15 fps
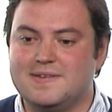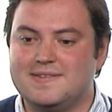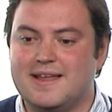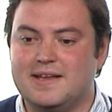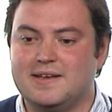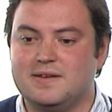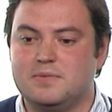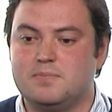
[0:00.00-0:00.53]
is
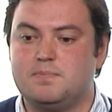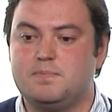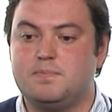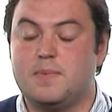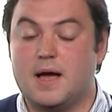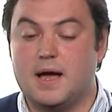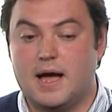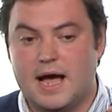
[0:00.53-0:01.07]
then
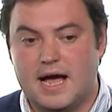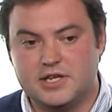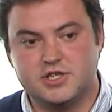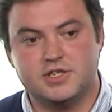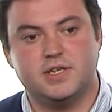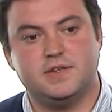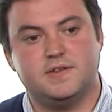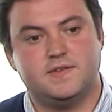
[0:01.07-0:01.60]

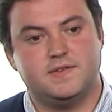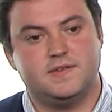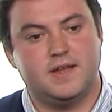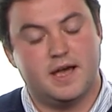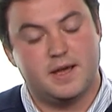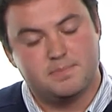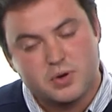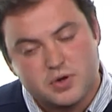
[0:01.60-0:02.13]
actually
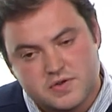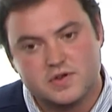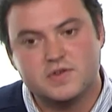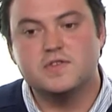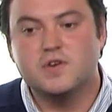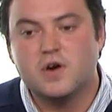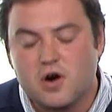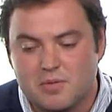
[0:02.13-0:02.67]
put
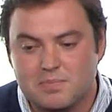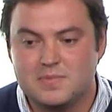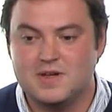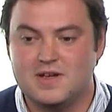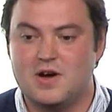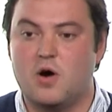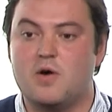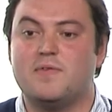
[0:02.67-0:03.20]
on top
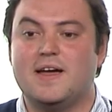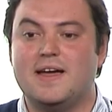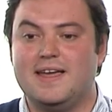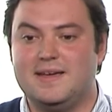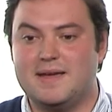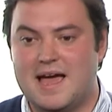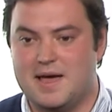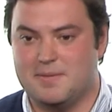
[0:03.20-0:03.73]
of
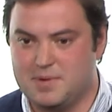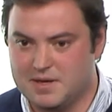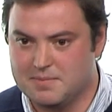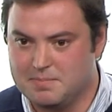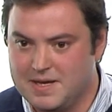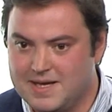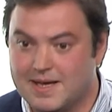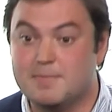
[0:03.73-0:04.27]

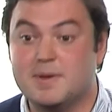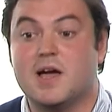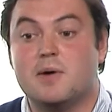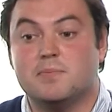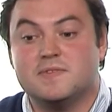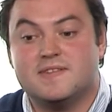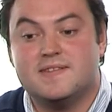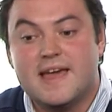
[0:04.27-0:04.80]
Airbnb. It
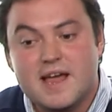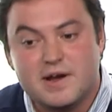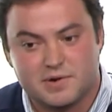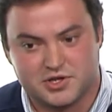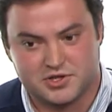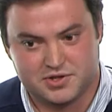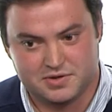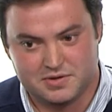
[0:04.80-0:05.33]
becomes their
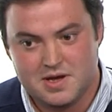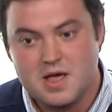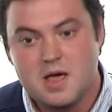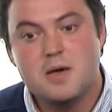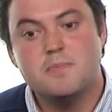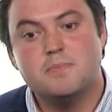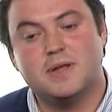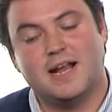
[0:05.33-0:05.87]
issue.
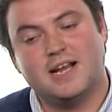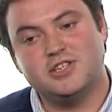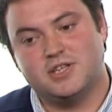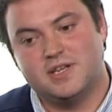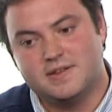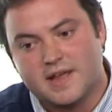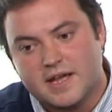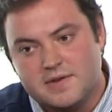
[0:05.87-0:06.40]
But
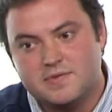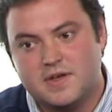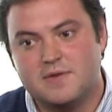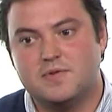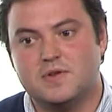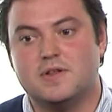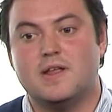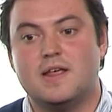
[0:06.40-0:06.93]
actually, they've
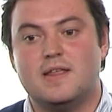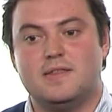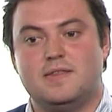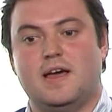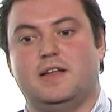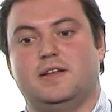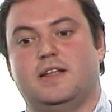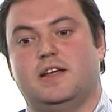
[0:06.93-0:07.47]
given
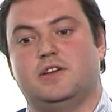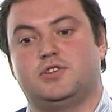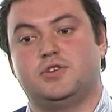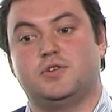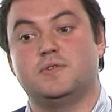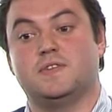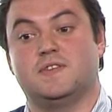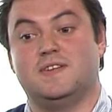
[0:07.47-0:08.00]
that
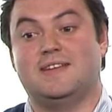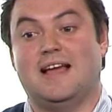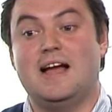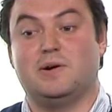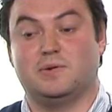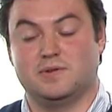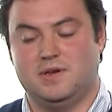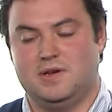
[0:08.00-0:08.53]
assurance is
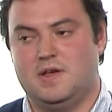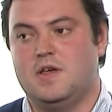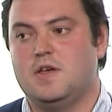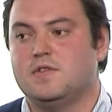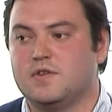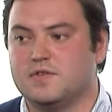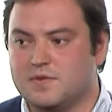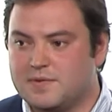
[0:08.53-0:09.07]
out.
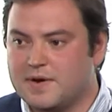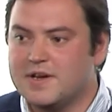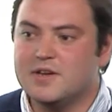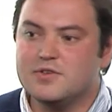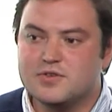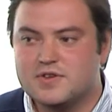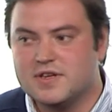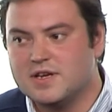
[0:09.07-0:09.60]
So it's a very
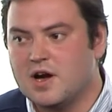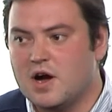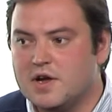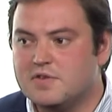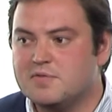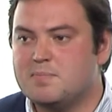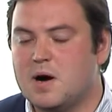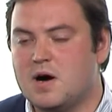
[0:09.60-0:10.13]
interesting
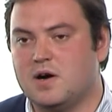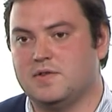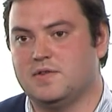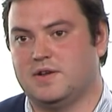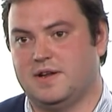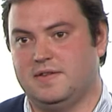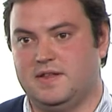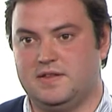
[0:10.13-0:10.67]
kind of part
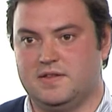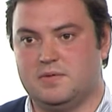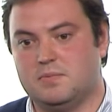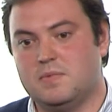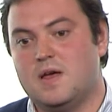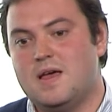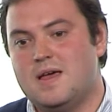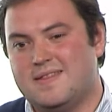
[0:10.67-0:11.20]
that I think
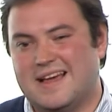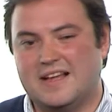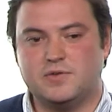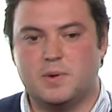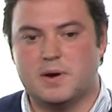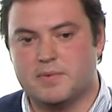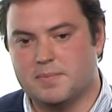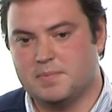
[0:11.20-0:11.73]

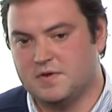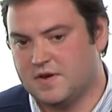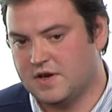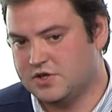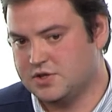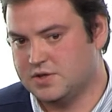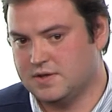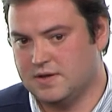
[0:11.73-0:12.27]
that's where
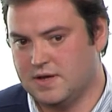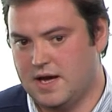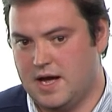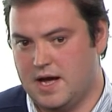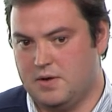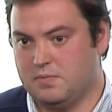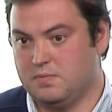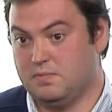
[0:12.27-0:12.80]
reputation
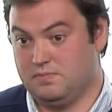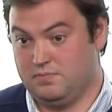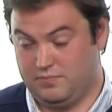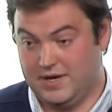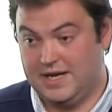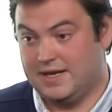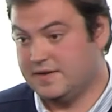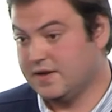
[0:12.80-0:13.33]

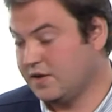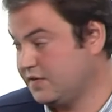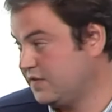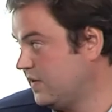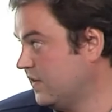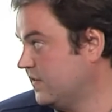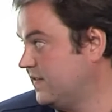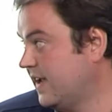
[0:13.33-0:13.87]
really
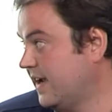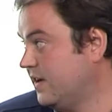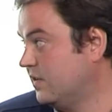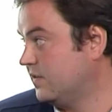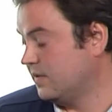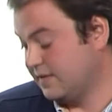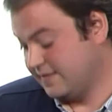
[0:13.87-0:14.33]
does take